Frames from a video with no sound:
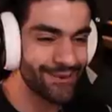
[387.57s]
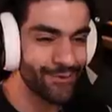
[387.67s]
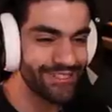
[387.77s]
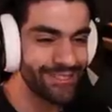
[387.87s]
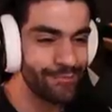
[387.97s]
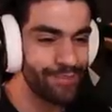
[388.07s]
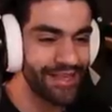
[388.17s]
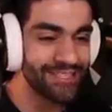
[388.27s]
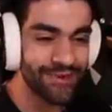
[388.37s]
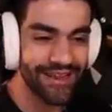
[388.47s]
what's the
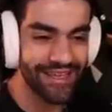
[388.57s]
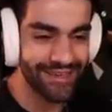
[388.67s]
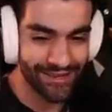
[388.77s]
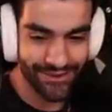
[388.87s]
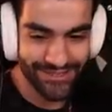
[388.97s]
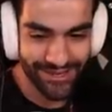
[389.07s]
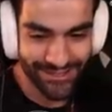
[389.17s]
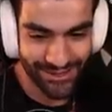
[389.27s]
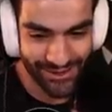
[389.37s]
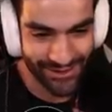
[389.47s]
best way to get Ghost
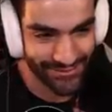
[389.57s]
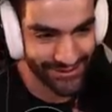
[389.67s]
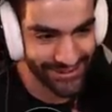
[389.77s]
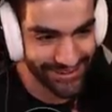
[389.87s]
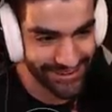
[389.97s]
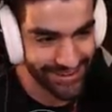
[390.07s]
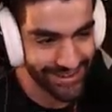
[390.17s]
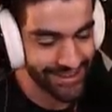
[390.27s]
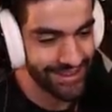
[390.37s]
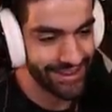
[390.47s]
Hunter armor?
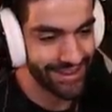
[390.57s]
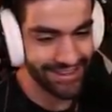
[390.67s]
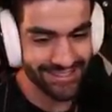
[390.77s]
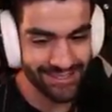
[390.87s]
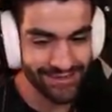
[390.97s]
Uh, it's doing